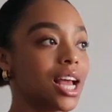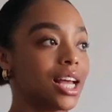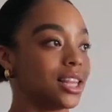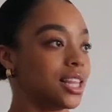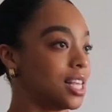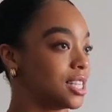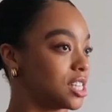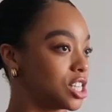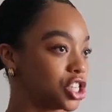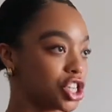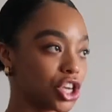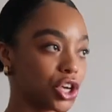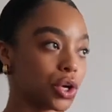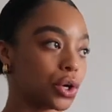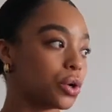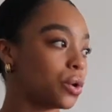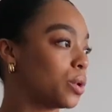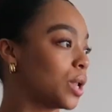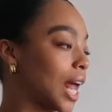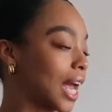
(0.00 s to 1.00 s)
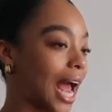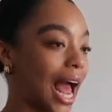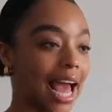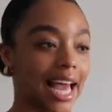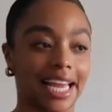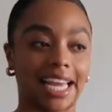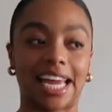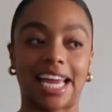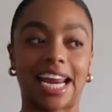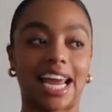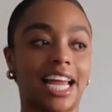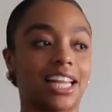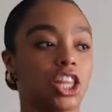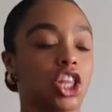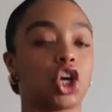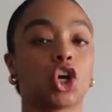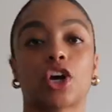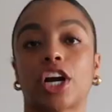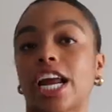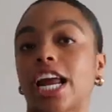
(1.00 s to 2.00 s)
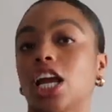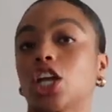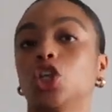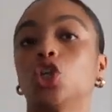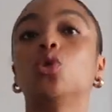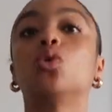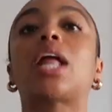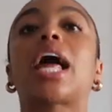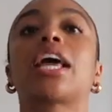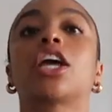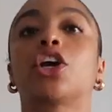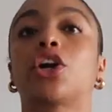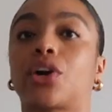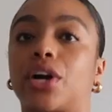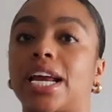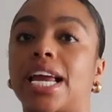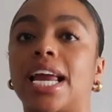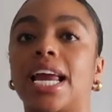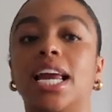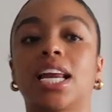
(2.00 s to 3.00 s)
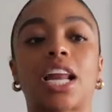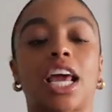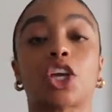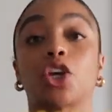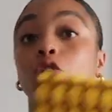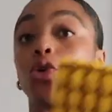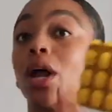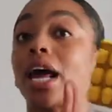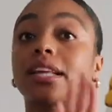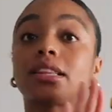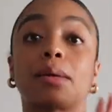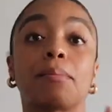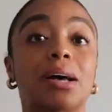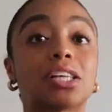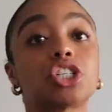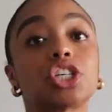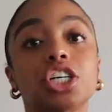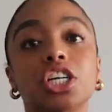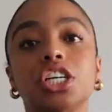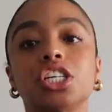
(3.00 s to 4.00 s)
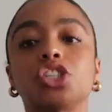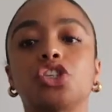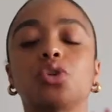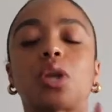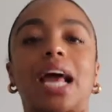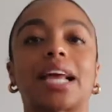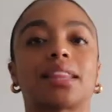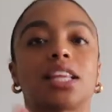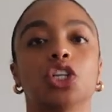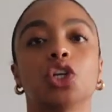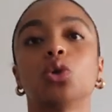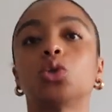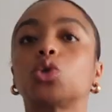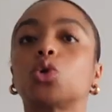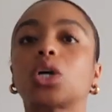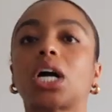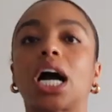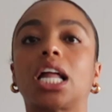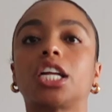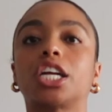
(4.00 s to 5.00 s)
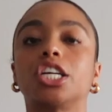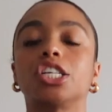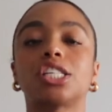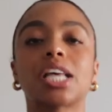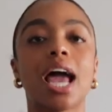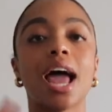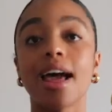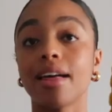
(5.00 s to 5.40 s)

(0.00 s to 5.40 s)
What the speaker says: this is you, like I get it, the green, you like green, like you like the mustards, you like the neutral colors.